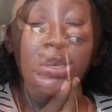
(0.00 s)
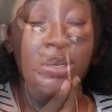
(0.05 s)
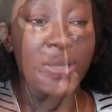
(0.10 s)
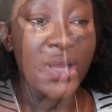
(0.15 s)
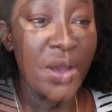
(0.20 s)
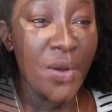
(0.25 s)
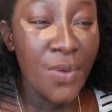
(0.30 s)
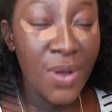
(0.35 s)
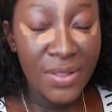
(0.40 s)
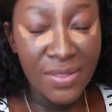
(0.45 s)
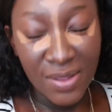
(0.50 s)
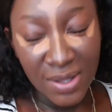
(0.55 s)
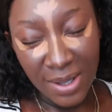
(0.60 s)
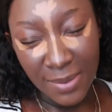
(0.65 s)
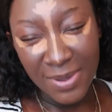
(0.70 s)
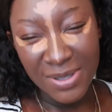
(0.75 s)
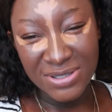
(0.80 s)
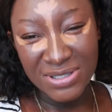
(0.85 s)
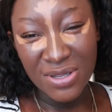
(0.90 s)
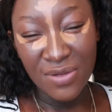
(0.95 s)
Now, one thing
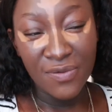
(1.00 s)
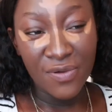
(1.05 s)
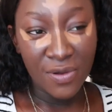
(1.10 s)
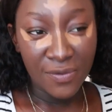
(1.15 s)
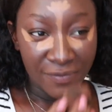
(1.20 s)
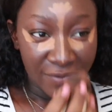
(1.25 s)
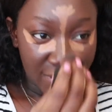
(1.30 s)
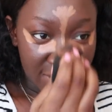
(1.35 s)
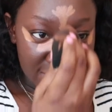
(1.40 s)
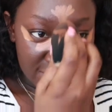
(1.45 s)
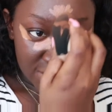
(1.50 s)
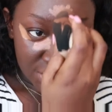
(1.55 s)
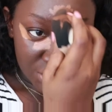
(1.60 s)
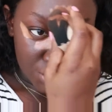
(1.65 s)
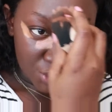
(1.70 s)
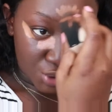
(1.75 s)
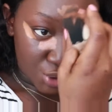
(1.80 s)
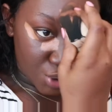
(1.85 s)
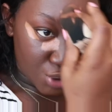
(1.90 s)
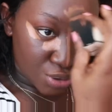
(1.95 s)
about self-confidence that
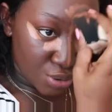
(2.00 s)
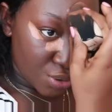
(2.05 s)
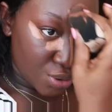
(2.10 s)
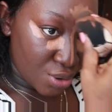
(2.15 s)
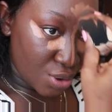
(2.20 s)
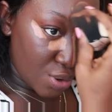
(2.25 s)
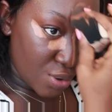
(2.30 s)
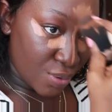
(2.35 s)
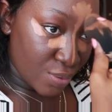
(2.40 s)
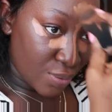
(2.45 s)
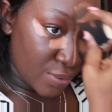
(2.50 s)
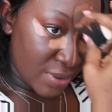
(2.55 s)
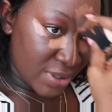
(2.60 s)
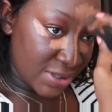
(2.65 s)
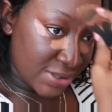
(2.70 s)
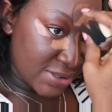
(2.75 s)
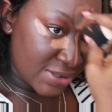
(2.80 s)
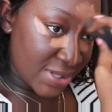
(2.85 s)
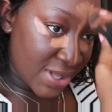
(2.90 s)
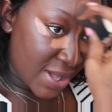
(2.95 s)
you should know
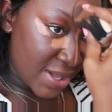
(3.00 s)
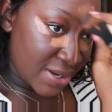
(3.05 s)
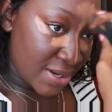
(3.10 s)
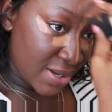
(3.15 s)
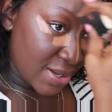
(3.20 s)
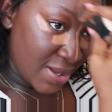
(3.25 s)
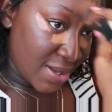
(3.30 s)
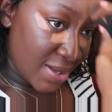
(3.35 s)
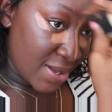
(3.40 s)
is that